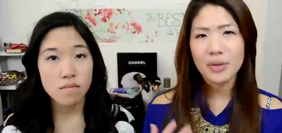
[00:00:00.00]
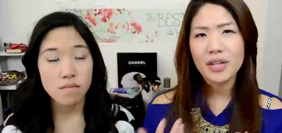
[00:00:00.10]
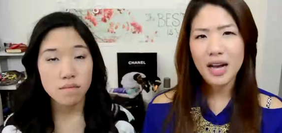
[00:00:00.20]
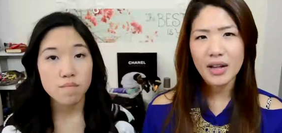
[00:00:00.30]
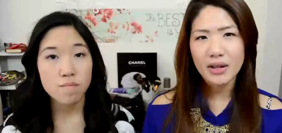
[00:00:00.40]
Speaker 1: with
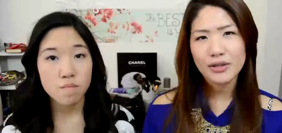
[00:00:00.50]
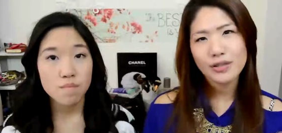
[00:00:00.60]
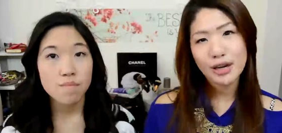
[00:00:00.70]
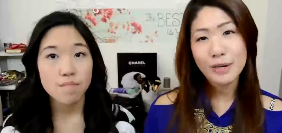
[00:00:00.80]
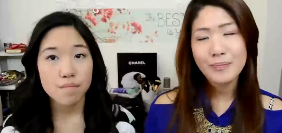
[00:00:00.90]
color.
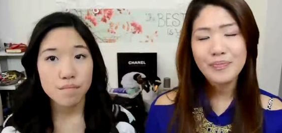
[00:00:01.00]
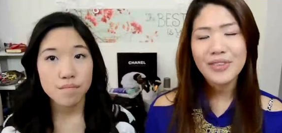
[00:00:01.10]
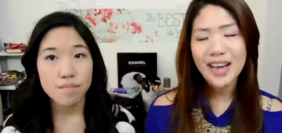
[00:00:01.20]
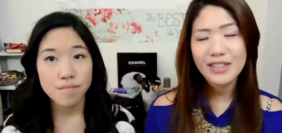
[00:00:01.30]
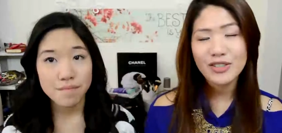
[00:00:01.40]
So
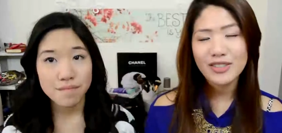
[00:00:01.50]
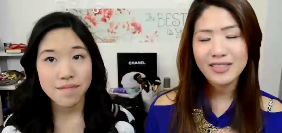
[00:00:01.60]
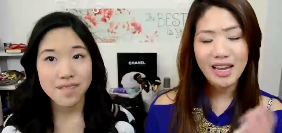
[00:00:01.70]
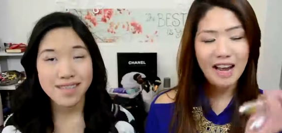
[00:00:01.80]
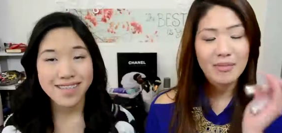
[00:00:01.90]
I just
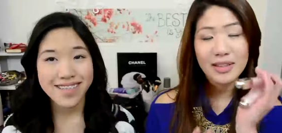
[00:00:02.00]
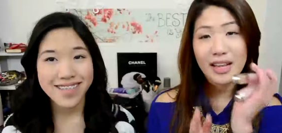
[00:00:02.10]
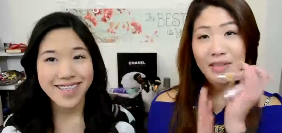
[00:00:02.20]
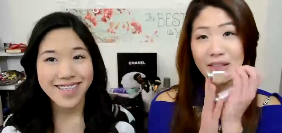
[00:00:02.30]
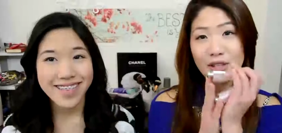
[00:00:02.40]
have been
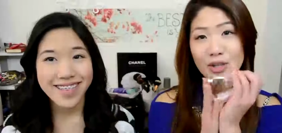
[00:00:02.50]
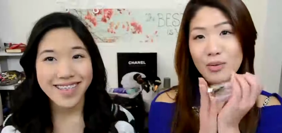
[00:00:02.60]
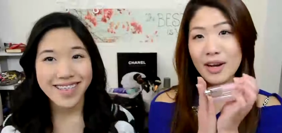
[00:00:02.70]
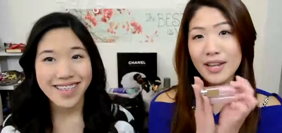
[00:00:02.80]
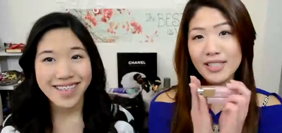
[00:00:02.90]
loving these two
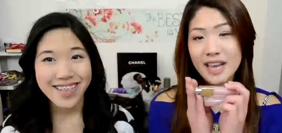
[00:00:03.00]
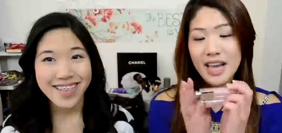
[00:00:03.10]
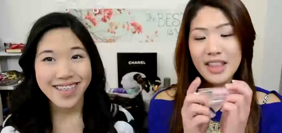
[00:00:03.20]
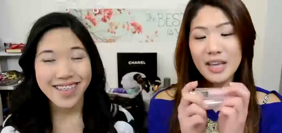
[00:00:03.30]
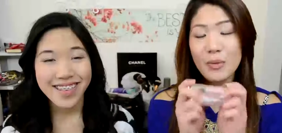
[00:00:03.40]
products.
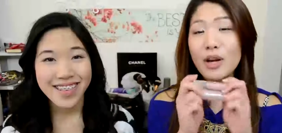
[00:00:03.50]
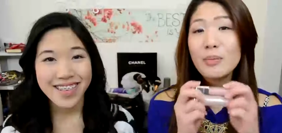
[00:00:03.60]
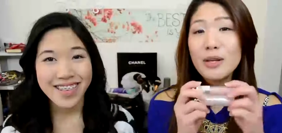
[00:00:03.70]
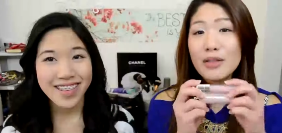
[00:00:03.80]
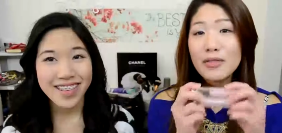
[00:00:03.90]
They work
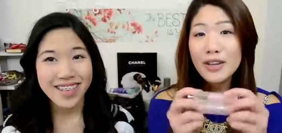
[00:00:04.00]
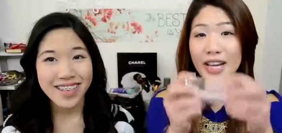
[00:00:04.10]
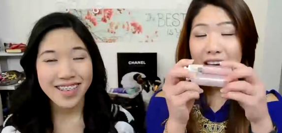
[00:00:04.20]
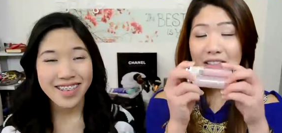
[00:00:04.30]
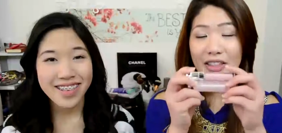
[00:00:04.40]

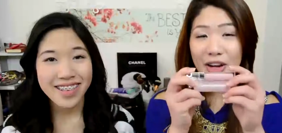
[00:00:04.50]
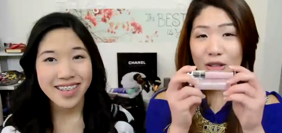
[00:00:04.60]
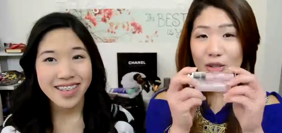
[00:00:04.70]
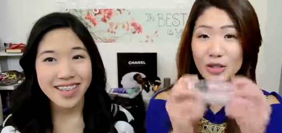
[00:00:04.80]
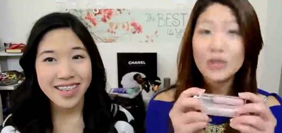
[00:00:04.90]
beautifully and they're
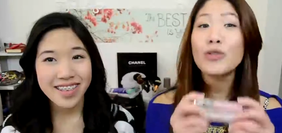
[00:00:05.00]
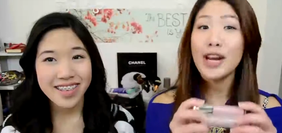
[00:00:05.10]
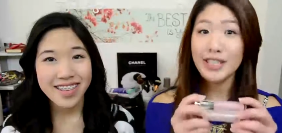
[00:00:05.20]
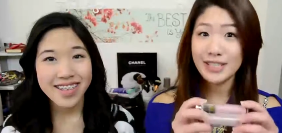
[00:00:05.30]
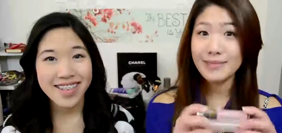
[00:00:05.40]
just great.
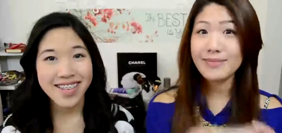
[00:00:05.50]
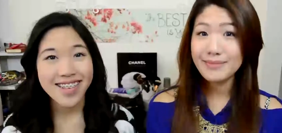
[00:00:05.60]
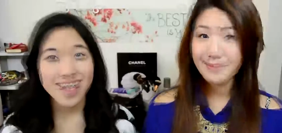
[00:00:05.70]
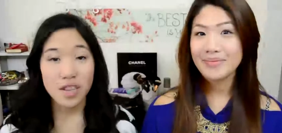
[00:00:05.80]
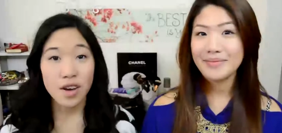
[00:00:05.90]

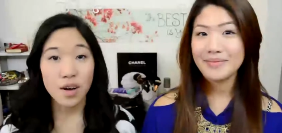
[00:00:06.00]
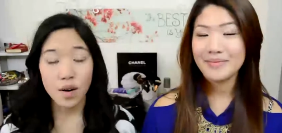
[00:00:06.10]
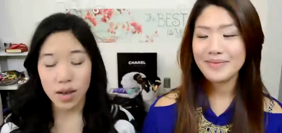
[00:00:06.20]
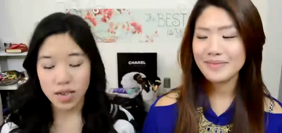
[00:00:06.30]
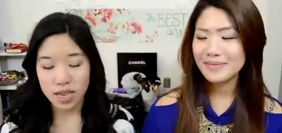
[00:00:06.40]
Speaker 2: So
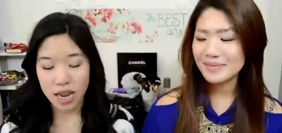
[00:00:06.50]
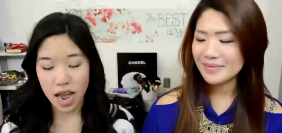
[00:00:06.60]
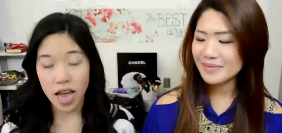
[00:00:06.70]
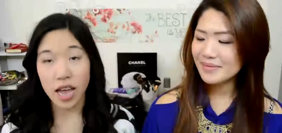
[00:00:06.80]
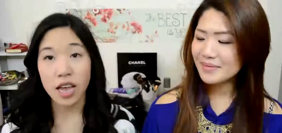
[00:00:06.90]

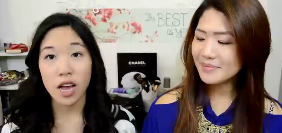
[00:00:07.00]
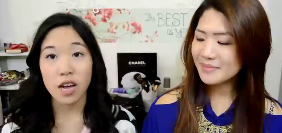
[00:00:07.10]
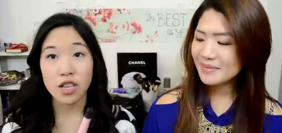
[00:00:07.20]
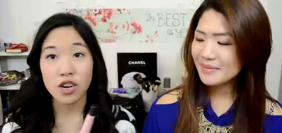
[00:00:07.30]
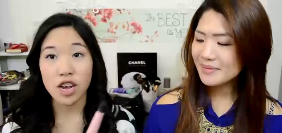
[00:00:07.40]
staying
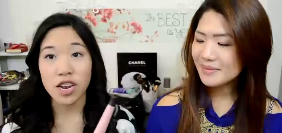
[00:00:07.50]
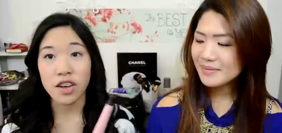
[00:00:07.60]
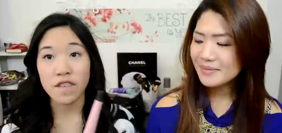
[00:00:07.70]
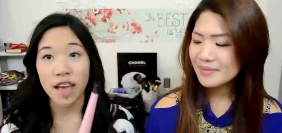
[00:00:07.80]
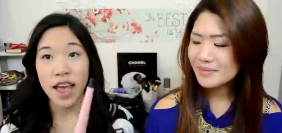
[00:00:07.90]
on the trend
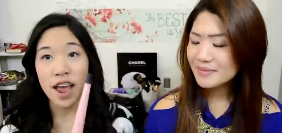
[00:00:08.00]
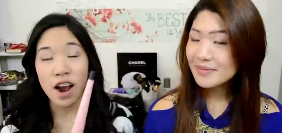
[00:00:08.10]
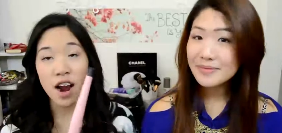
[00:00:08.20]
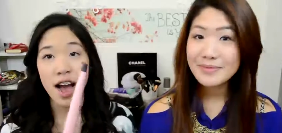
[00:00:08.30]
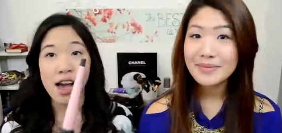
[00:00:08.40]
of
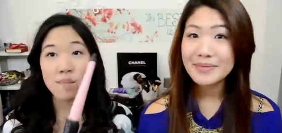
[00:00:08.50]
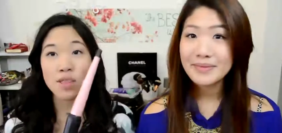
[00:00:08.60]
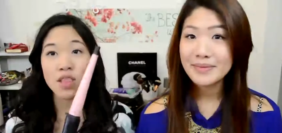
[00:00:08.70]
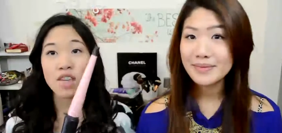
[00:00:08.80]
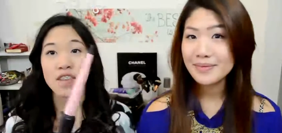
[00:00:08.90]
hair, I have
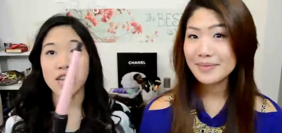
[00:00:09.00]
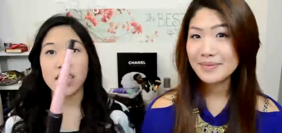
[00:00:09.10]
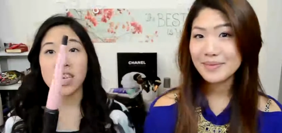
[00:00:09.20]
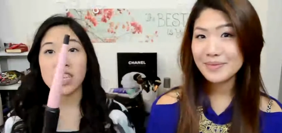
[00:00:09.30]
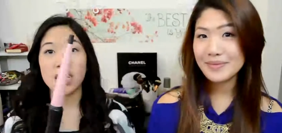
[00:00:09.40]
been loving
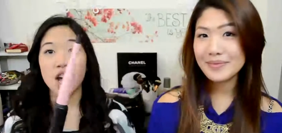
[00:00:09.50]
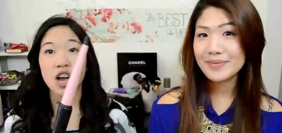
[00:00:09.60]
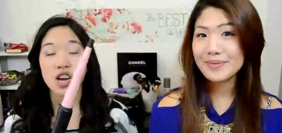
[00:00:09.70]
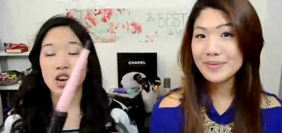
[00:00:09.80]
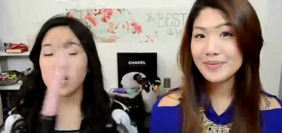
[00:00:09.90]
this
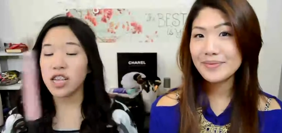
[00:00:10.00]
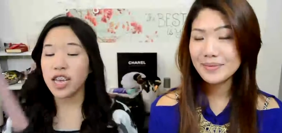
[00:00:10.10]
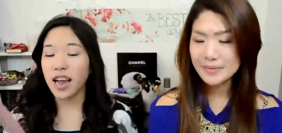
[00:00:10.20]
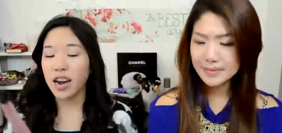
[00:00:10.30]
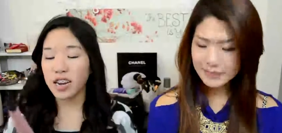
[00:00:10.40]
curling
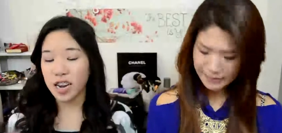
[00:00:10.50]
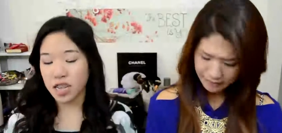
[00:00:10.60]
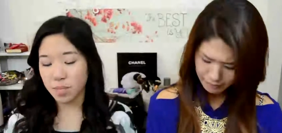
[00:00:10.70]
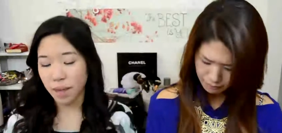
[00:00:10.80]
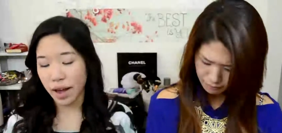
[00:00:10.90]
iron. It
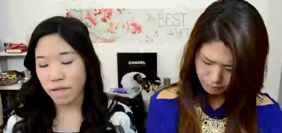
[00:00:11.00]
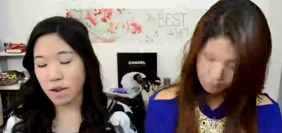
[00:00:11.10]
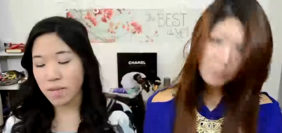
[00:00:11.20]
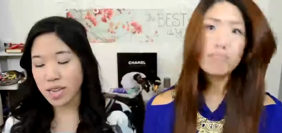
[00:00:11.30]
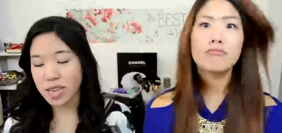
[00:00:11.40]
is by
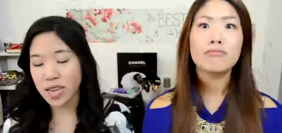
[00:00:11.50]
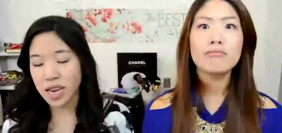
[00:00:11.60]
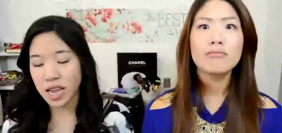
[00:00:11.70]
Remington